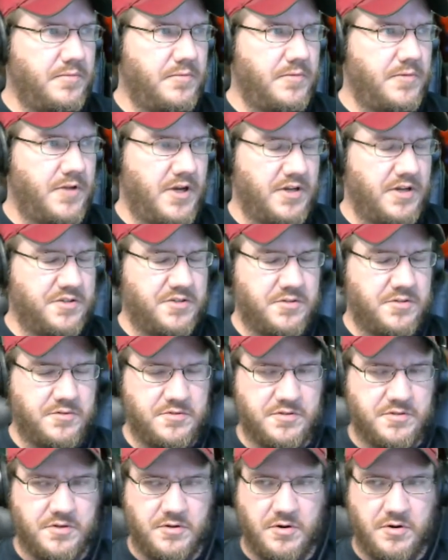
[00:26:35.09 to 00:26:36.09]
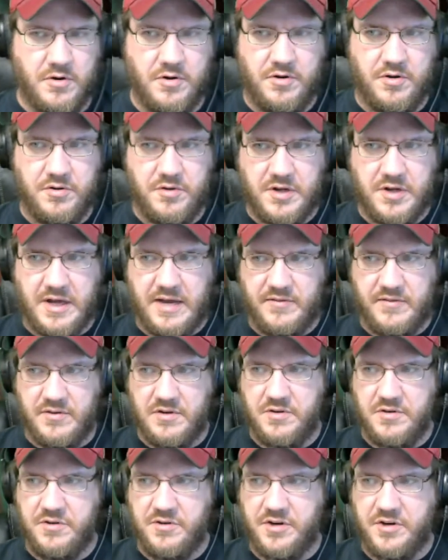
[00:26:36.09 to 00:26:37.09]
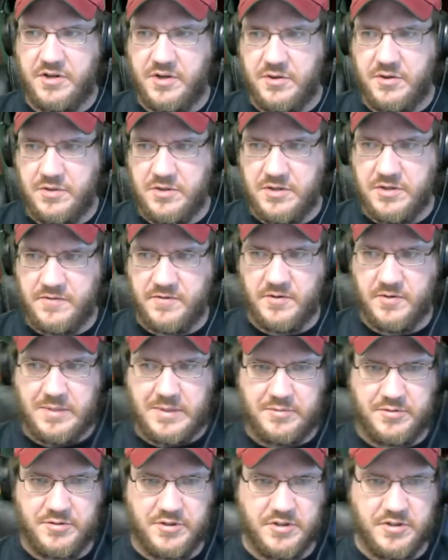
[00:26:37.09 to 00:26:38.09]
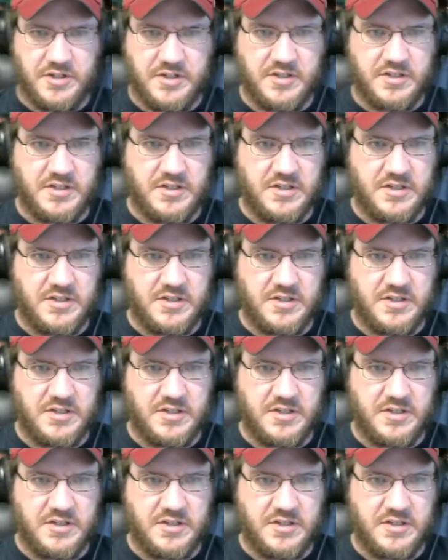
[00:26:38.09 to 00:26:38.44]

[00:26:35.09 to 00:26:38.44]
consoles, or are you going to you're going to go and look for a publisher again?